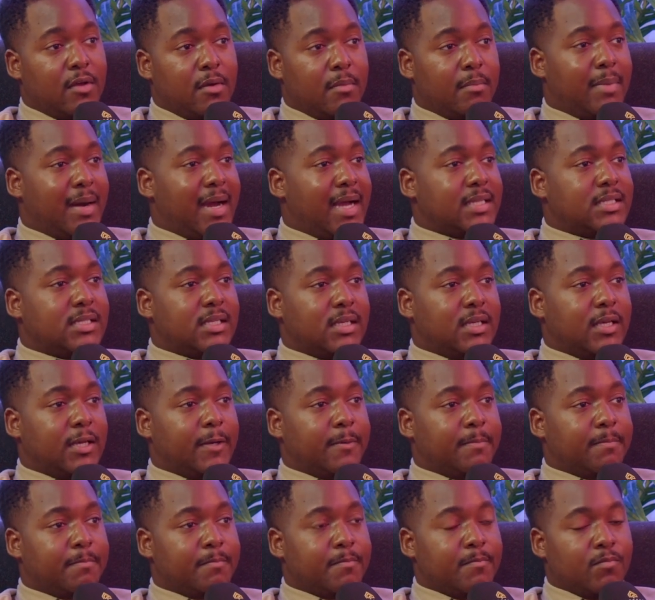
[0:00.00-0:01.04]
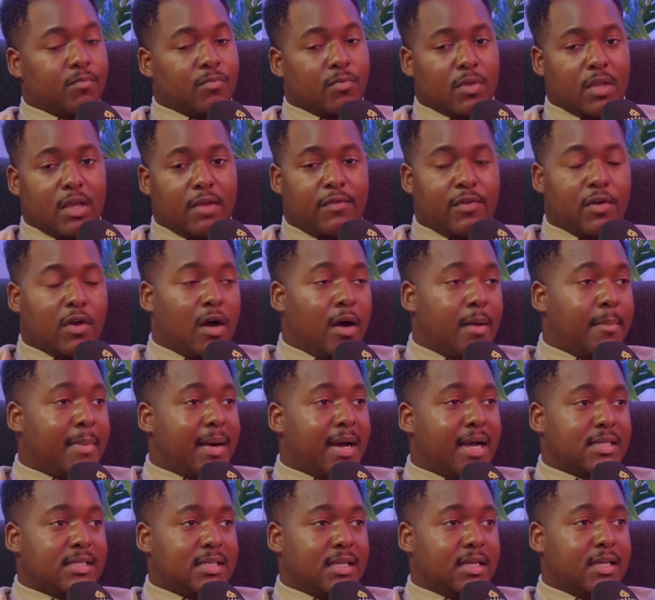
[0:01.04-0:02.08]
buy a ticket. If you can't
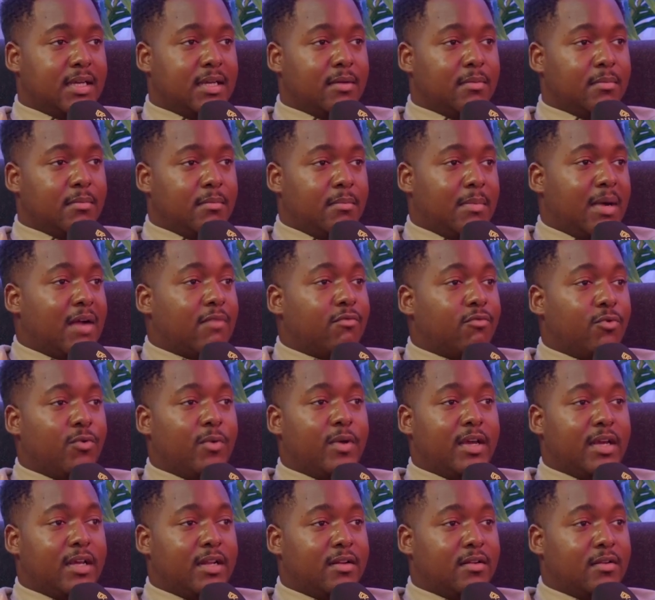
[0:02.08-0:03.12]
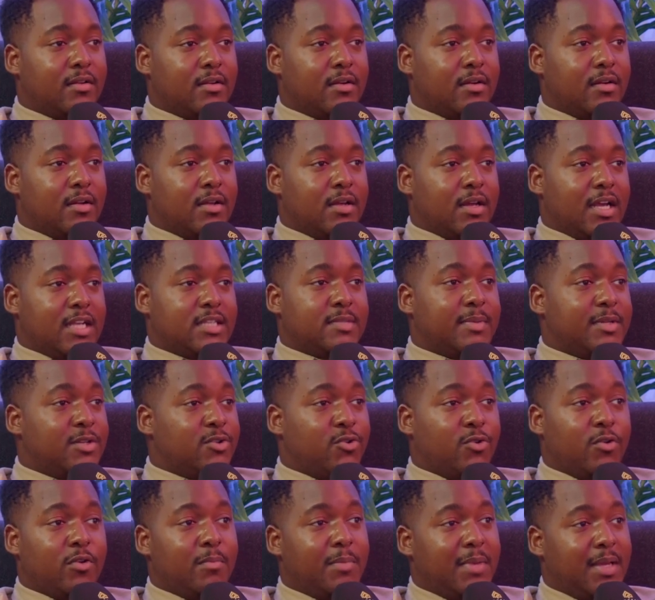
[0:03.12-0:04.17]
buy a ticket, my route in has been
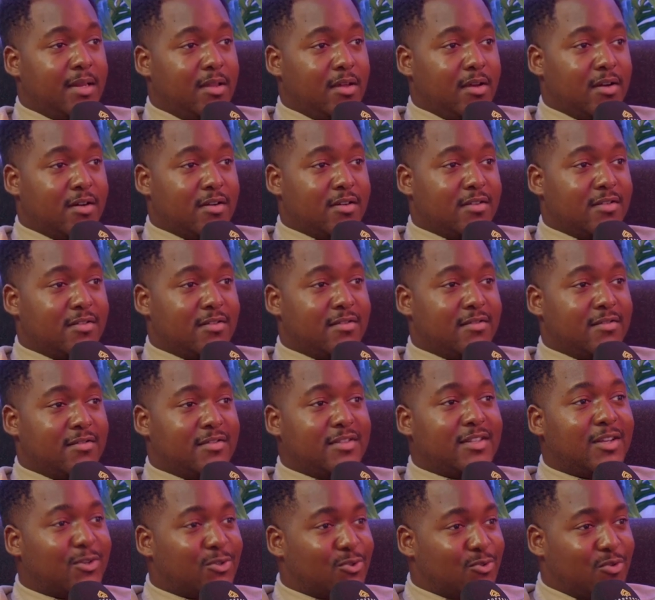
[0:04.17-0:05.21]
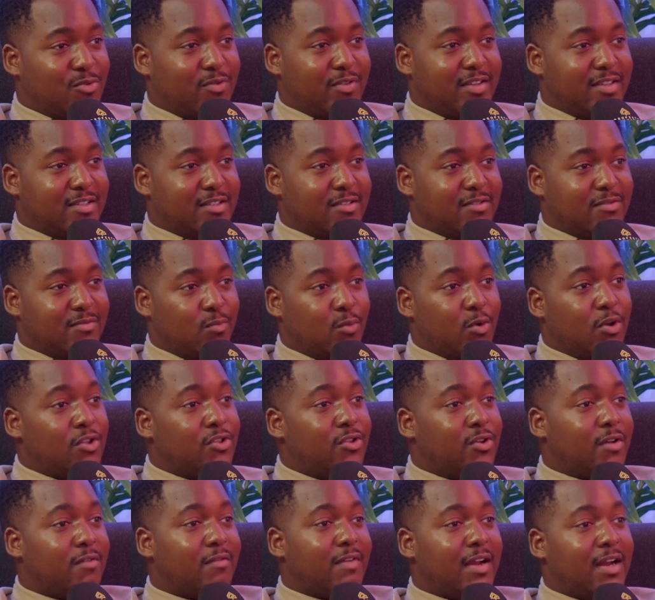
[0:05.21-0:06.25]
doing media. Tell stories. What you're
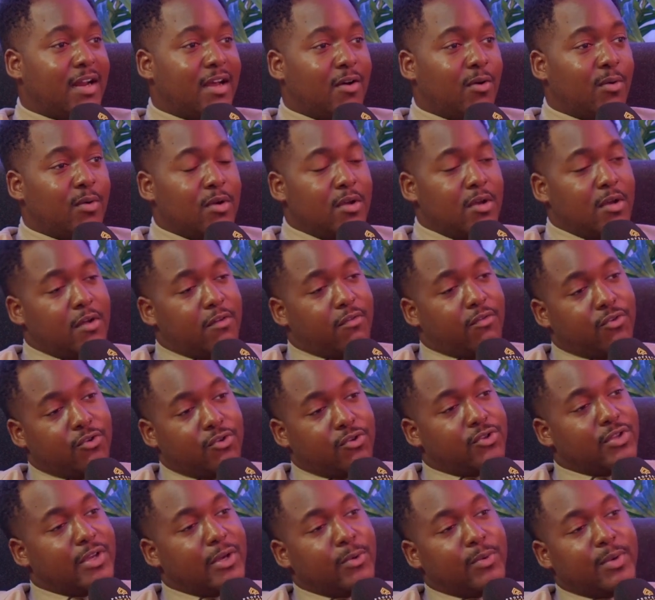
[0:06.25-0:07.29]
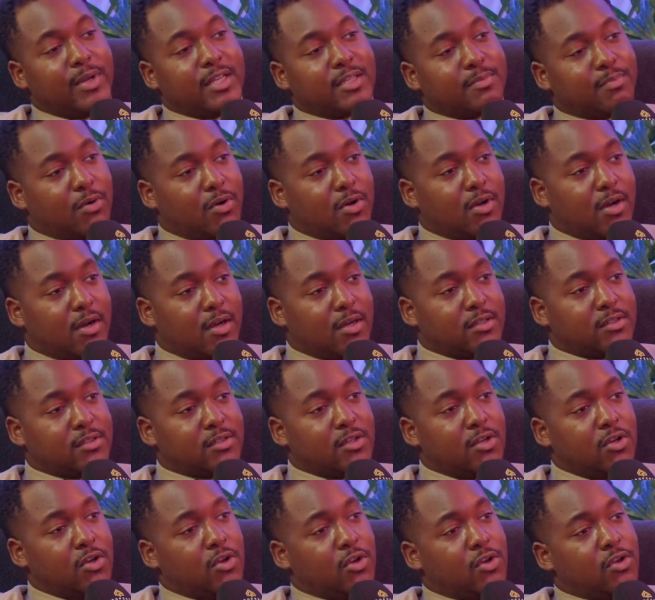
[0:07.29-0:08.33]
doing right now. For you doing this
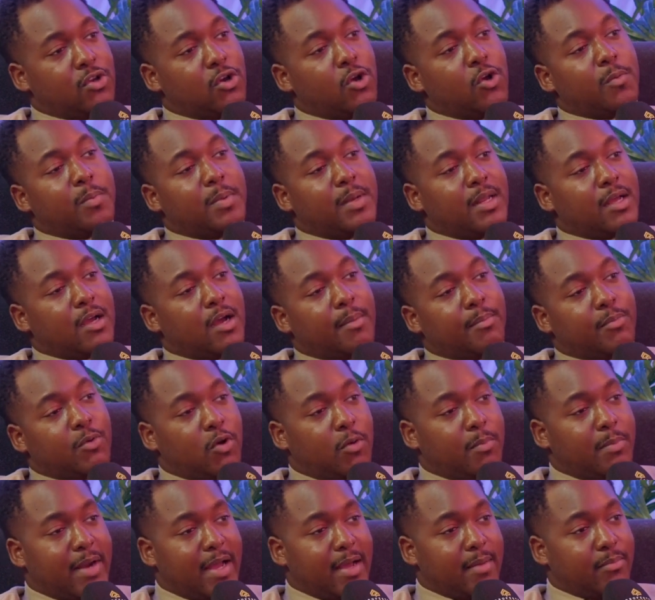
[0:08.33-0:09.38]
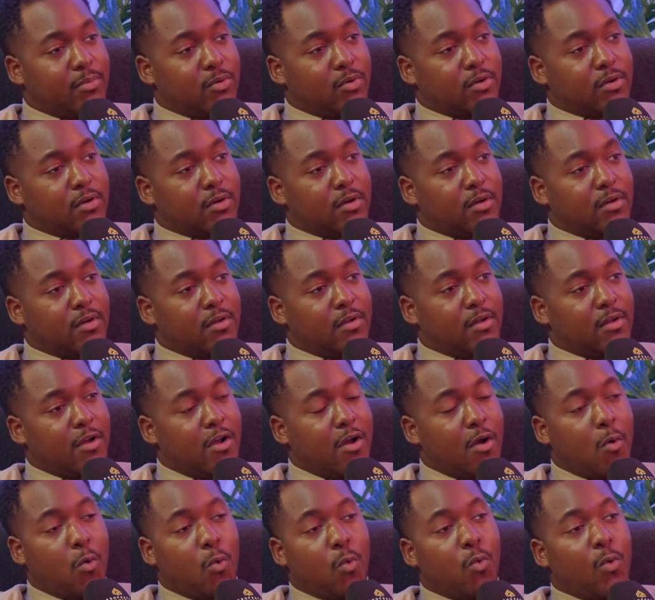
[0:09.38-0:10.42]
podcast, you're opening up your black book
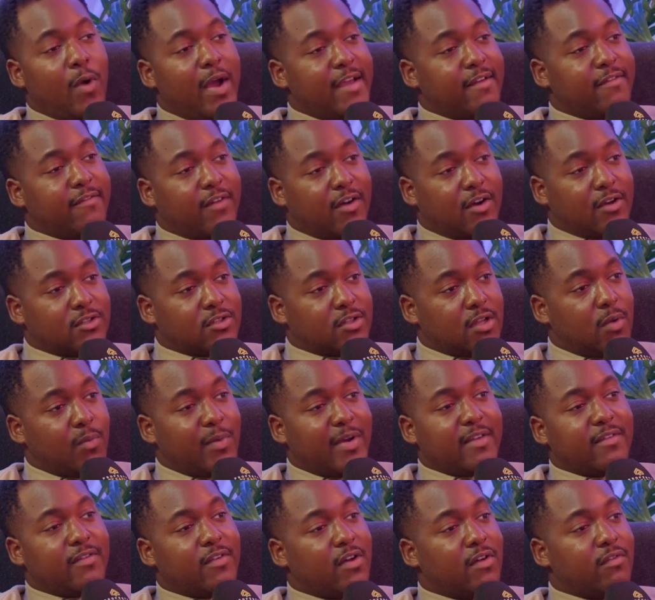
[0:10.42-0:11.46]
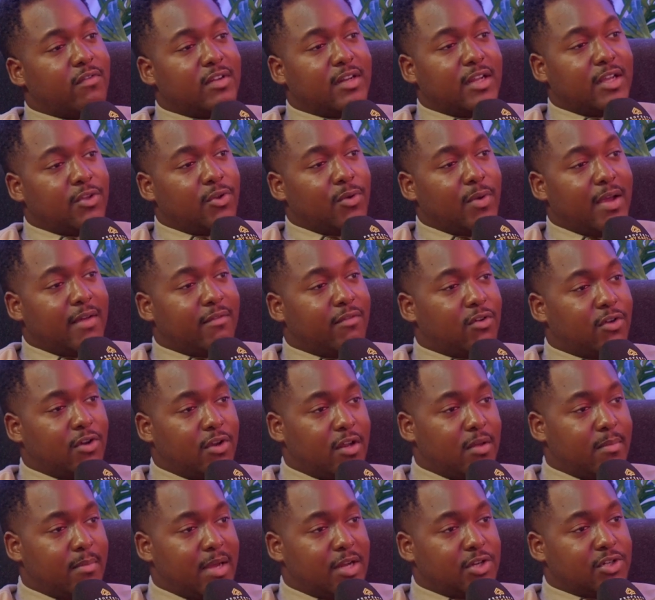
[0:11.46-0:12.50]
way faster and way further than you ever could
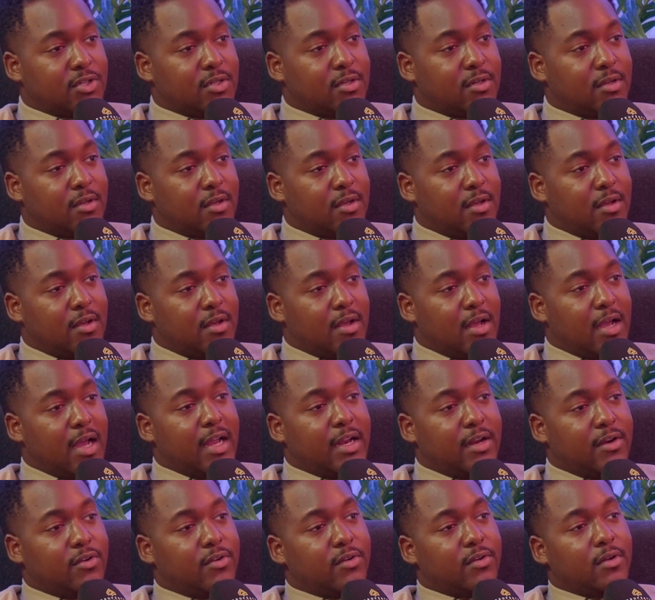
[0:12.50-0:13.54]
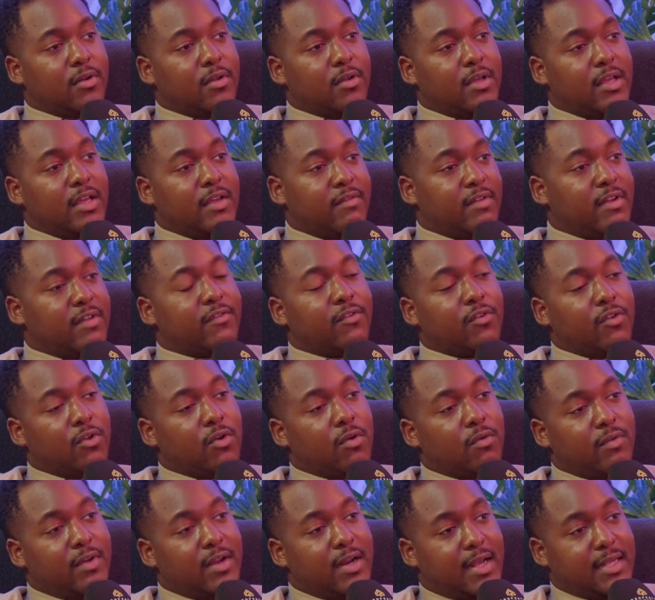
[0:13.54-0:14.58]
imagine. And even if you
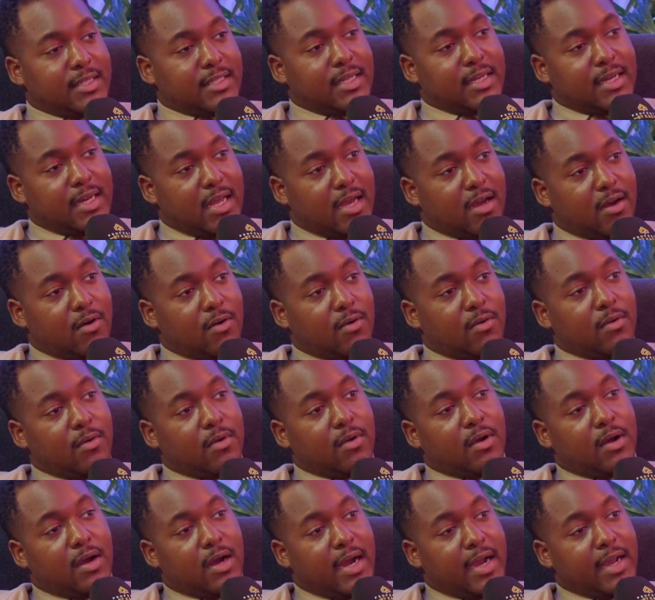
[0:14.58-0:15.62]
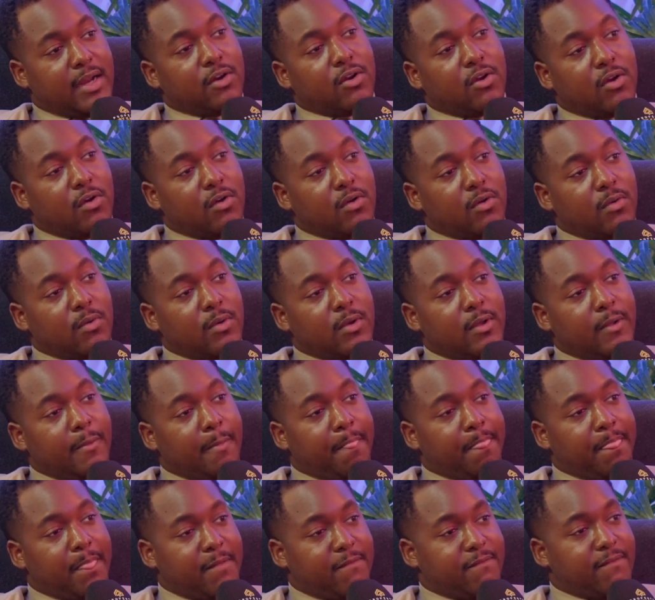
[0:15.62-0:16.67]
don't realize it now, I know
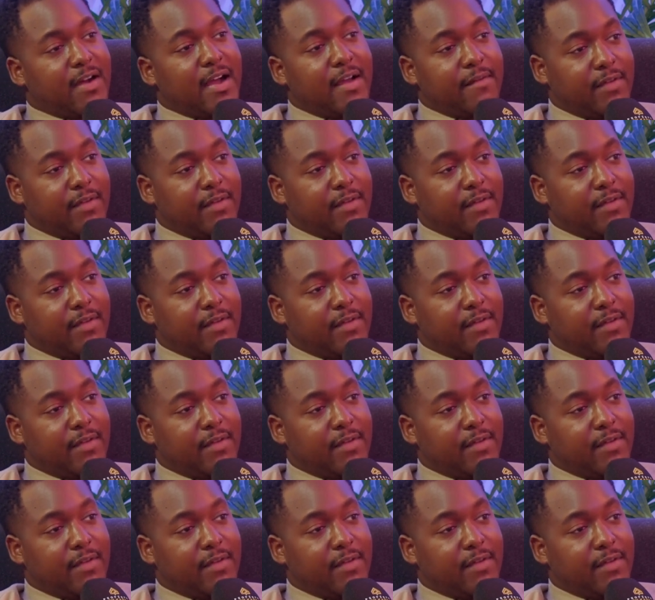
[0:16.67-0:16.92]
5